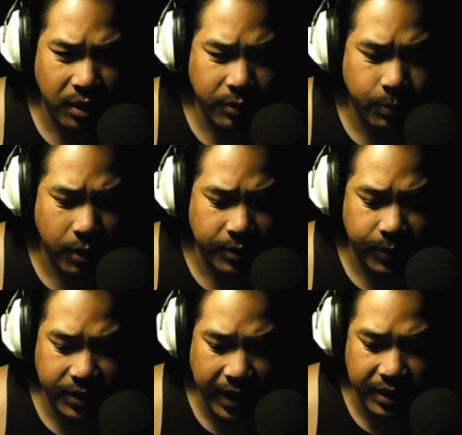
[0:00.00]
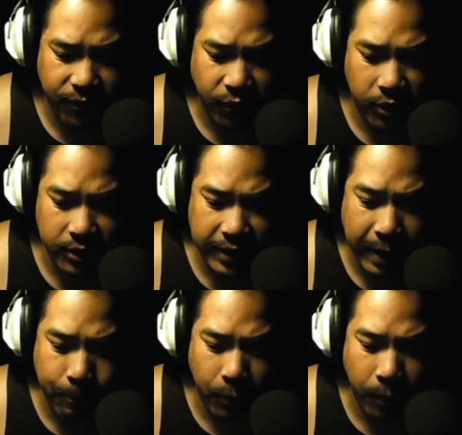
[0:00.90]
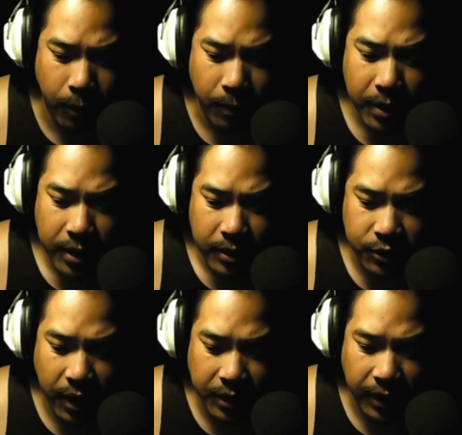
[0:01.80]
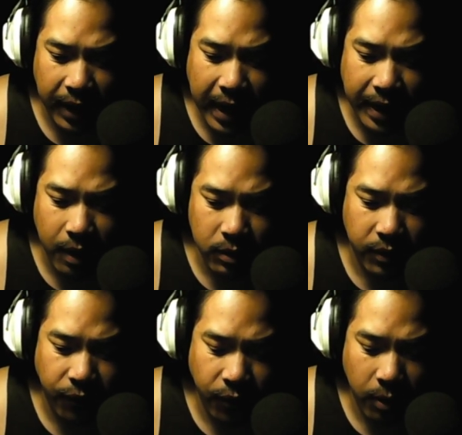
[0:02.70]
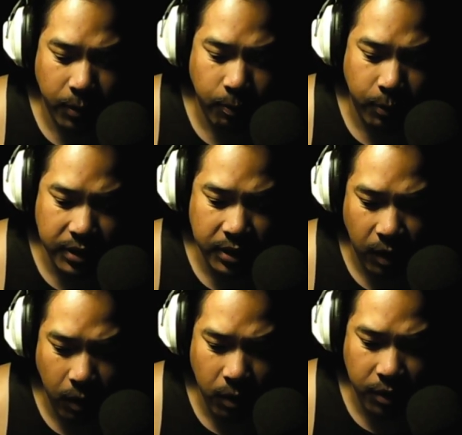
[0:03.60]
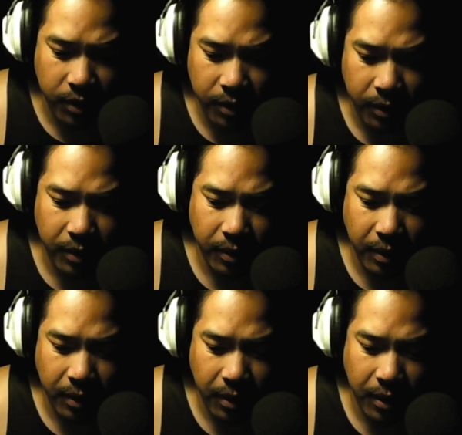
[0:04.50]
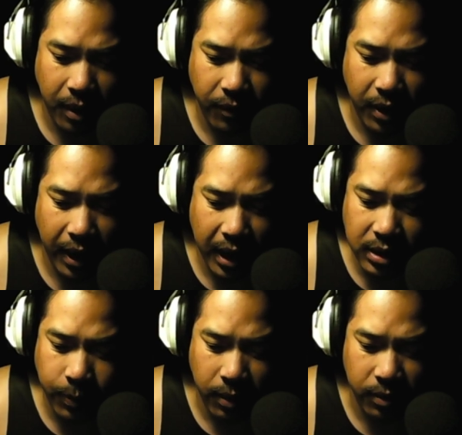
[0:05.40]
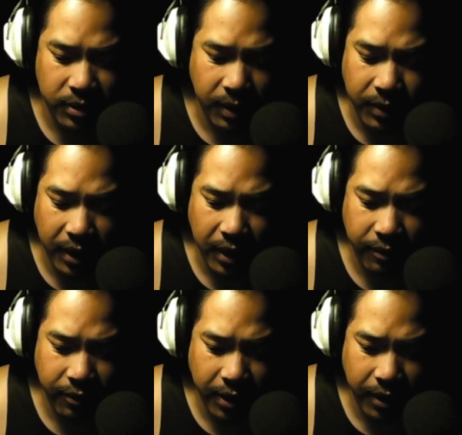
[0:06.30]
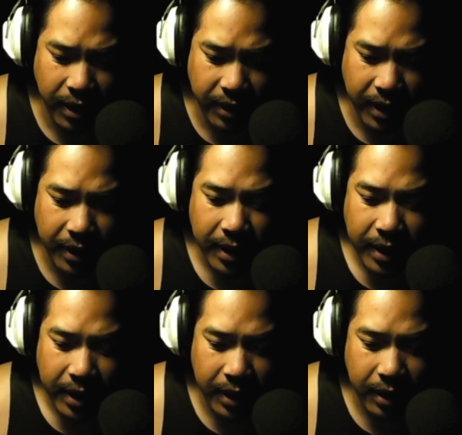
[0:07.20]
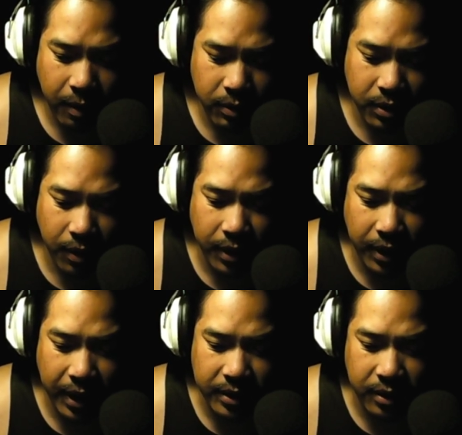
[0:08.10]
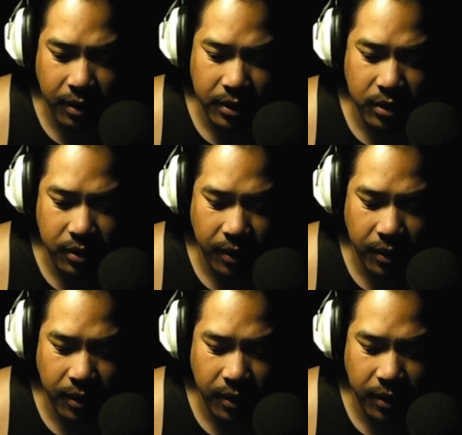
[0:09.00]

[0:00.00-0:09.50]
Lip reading: spoke some sense. For example, John Delaney, who was a former business owner of a hospital or something, right, like that. He was going against all these